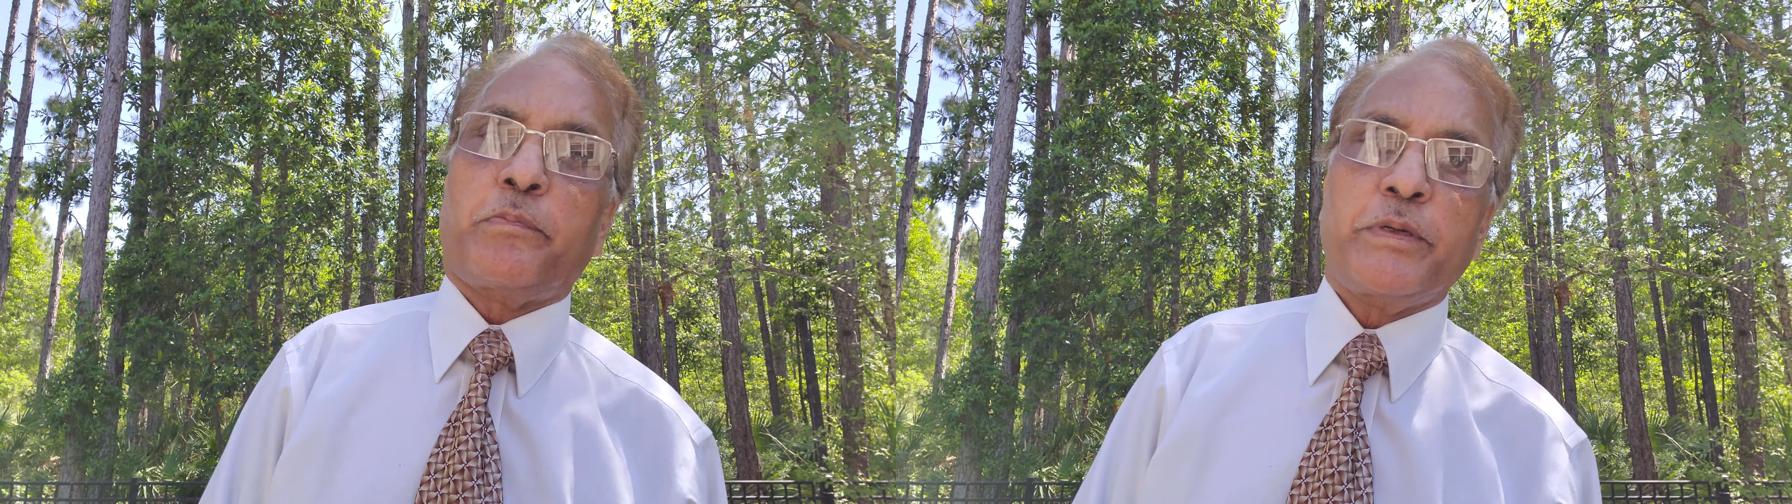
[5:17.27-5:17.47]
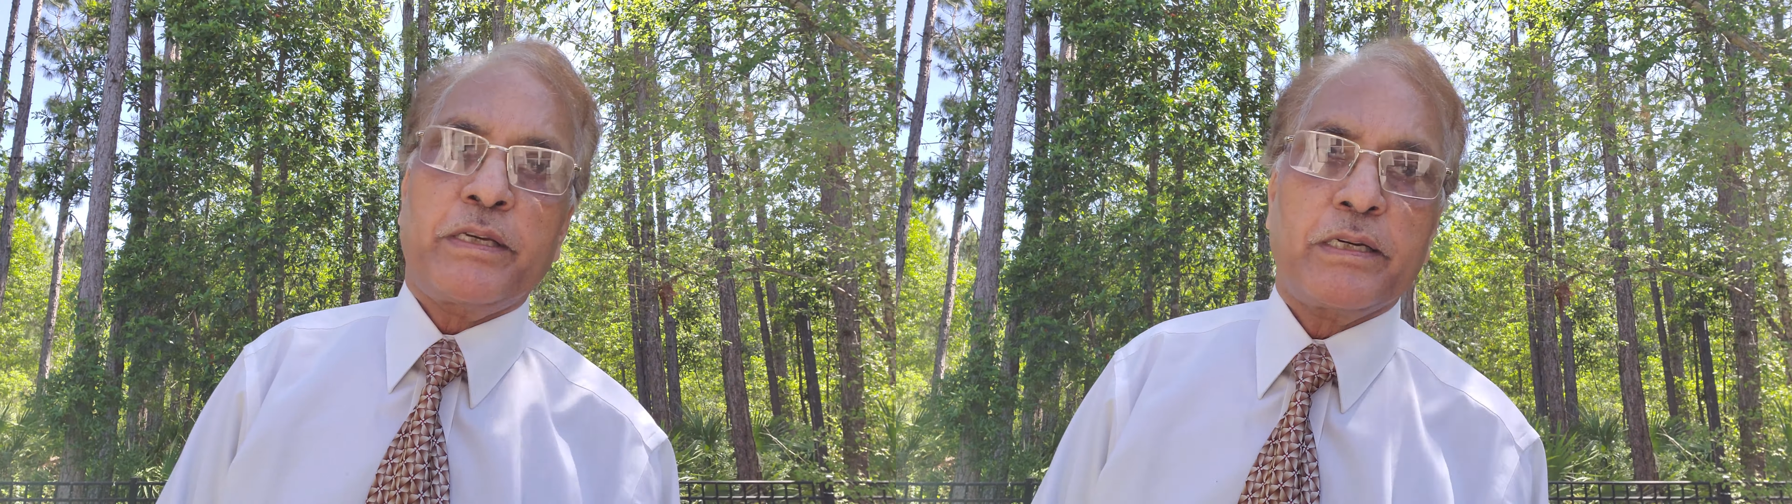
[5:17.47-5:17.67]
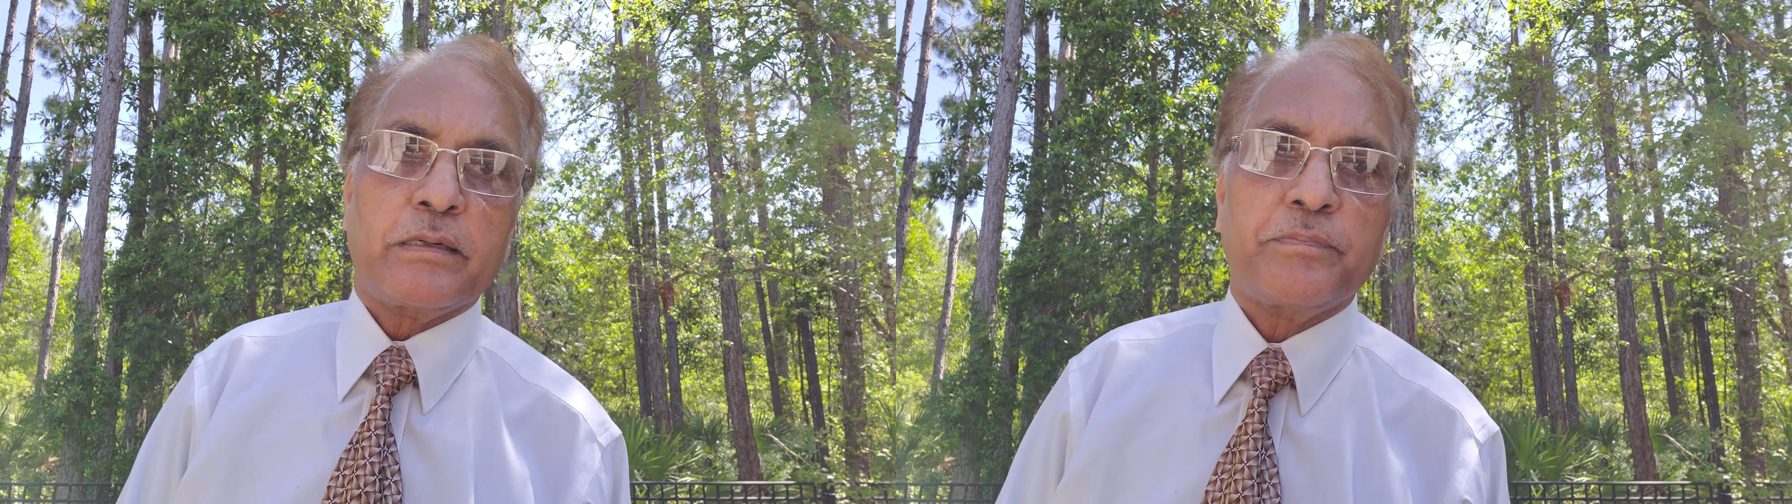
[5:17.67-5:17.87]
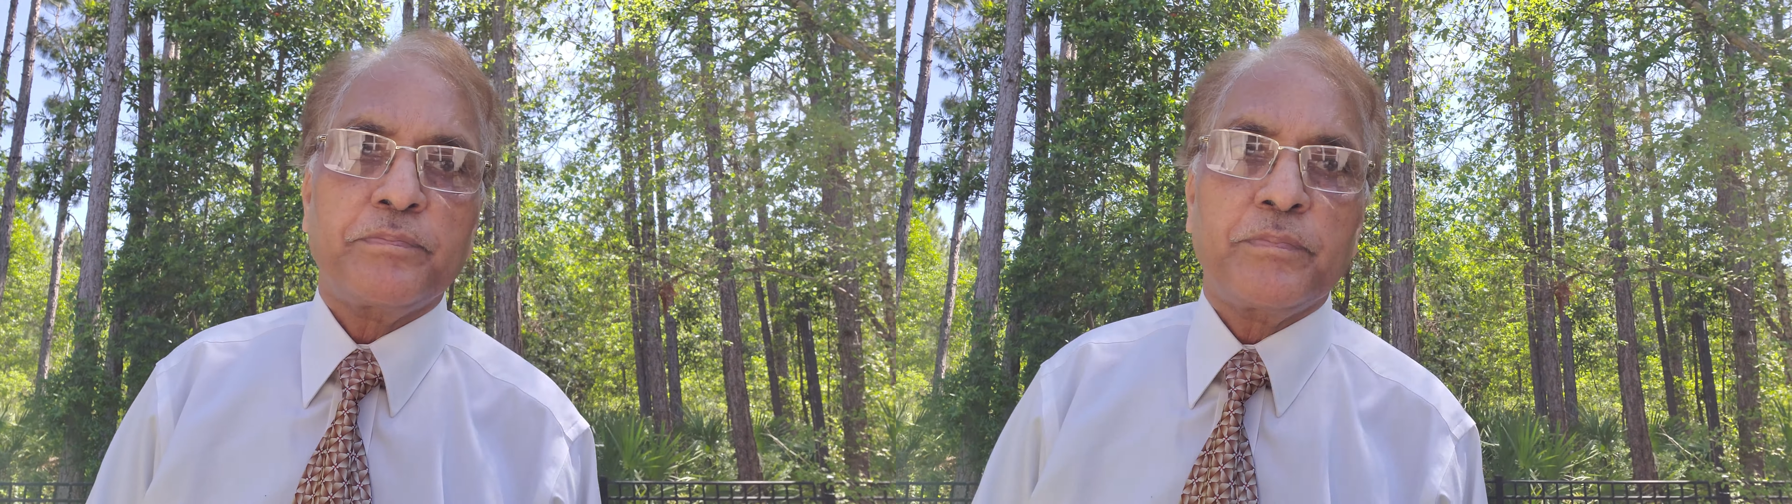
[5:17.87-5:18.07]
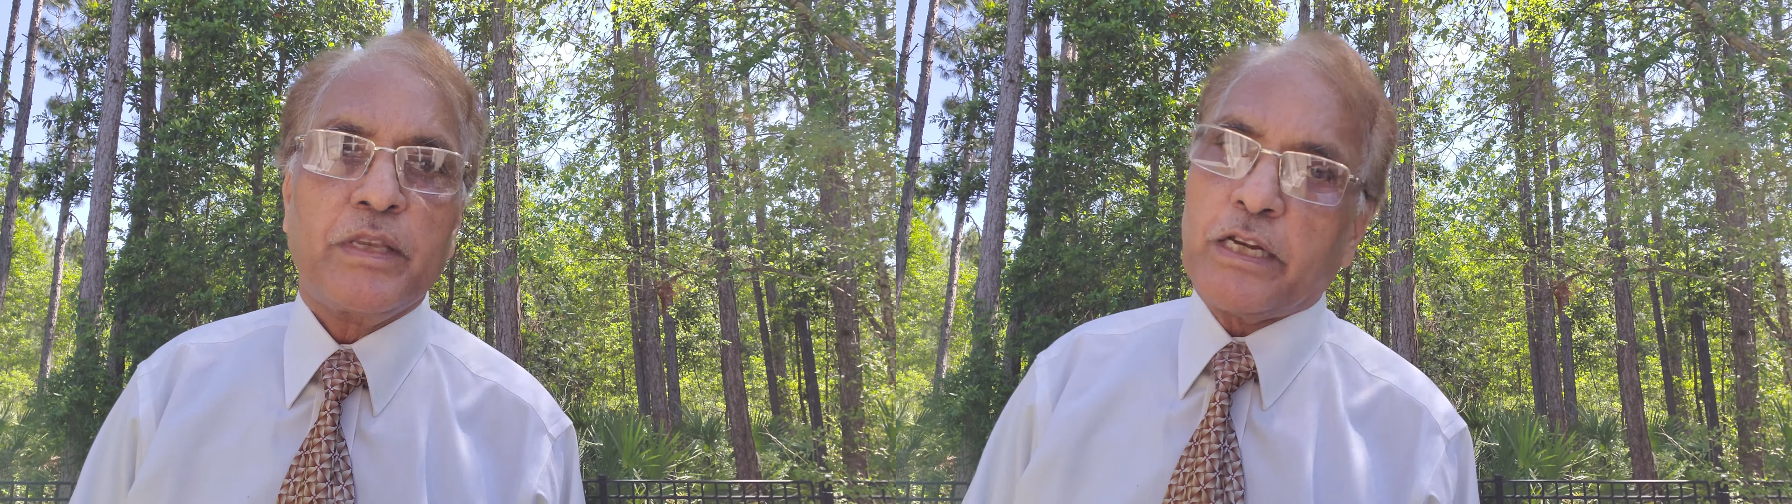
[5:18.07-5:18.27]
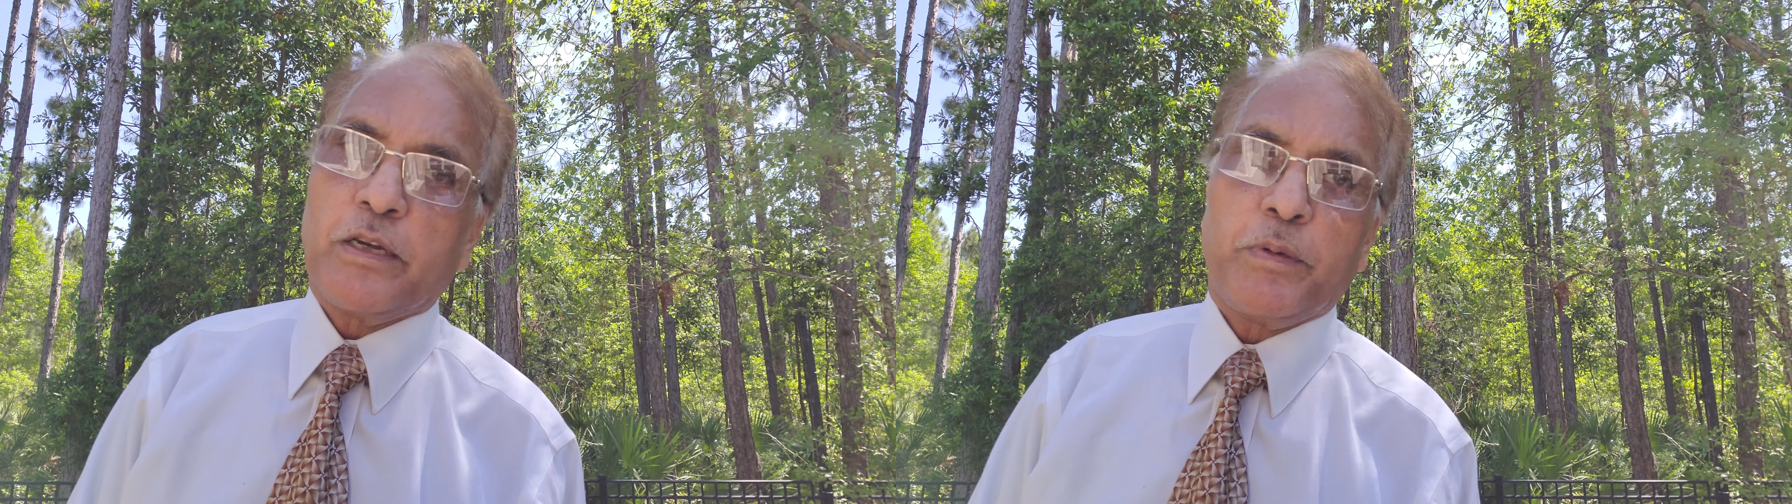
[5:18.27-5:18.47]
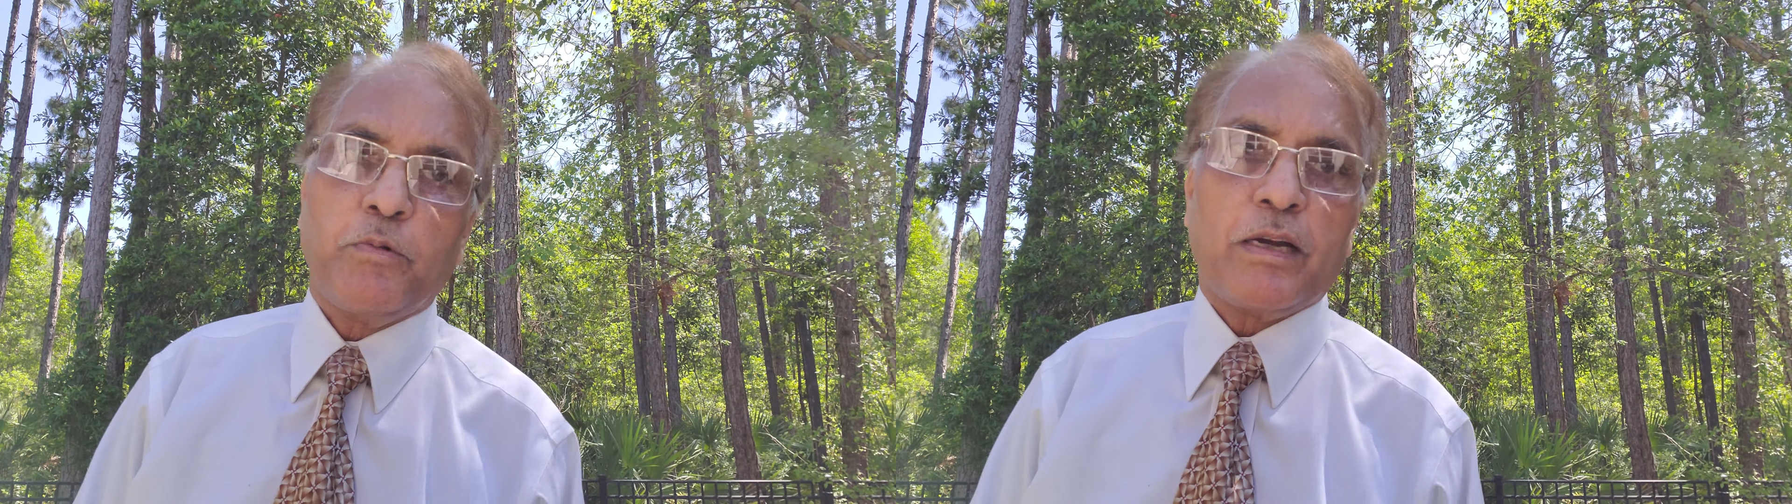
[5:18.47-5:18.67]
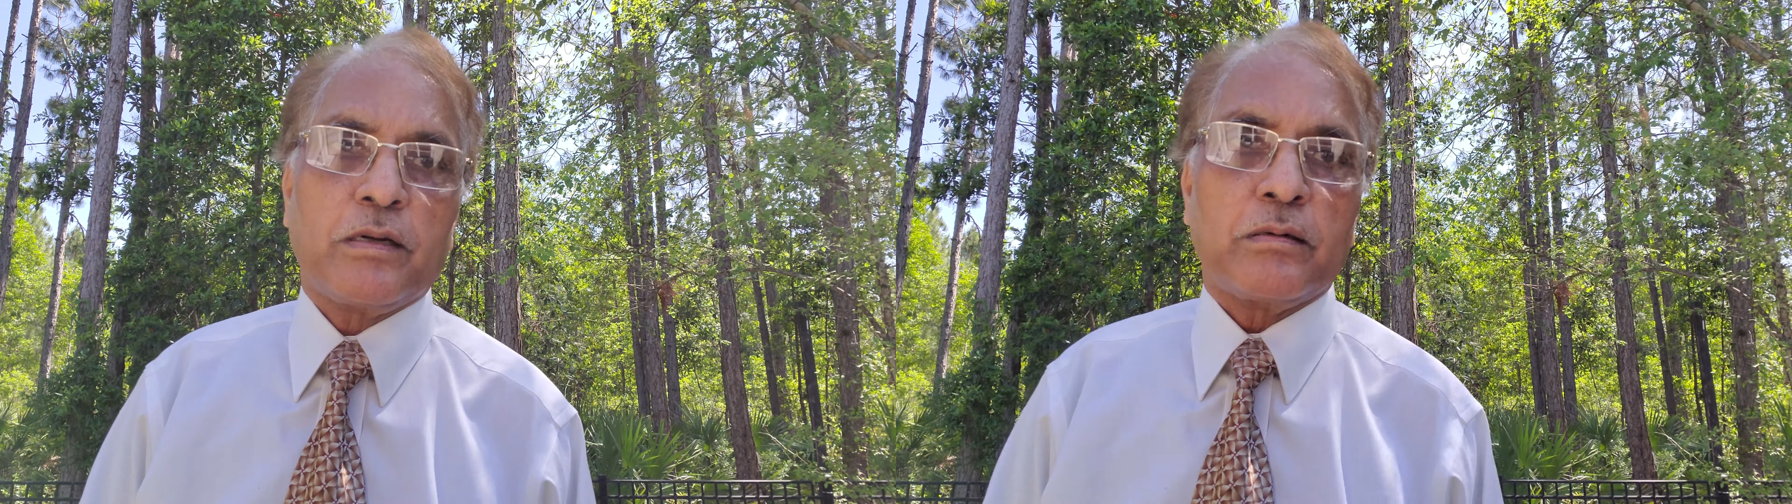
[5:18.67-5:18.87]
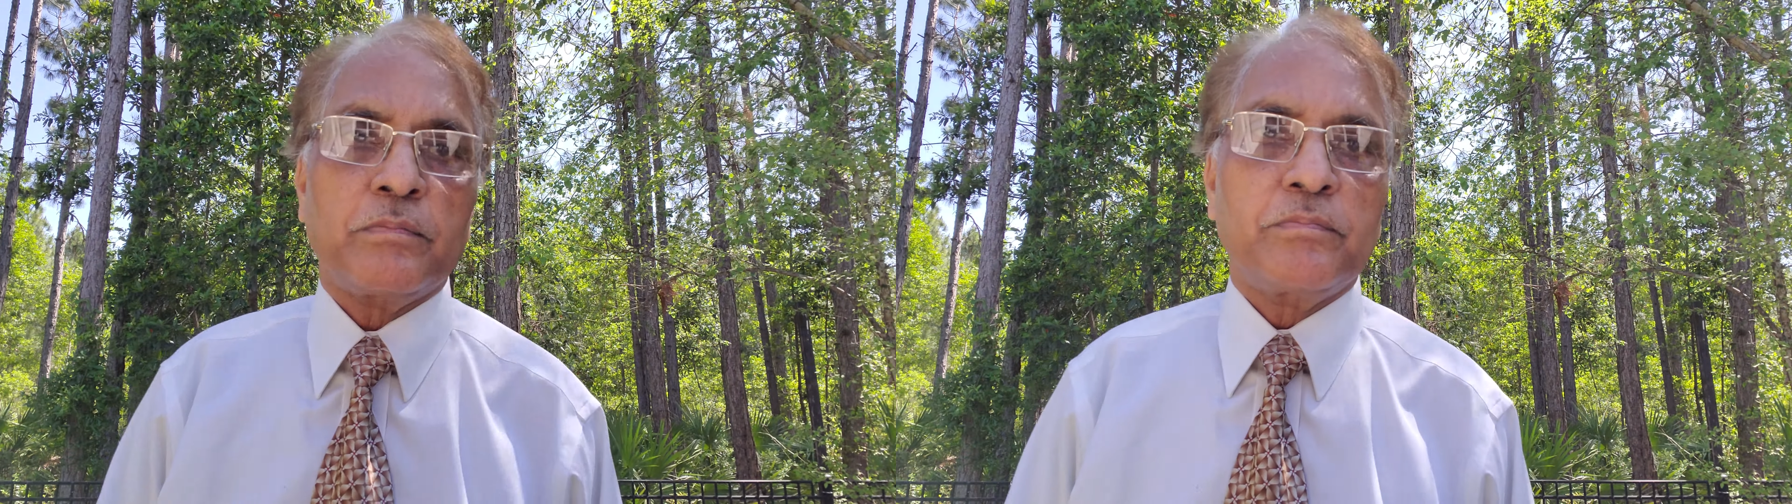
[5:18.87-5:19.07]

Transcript: be air, let it be water,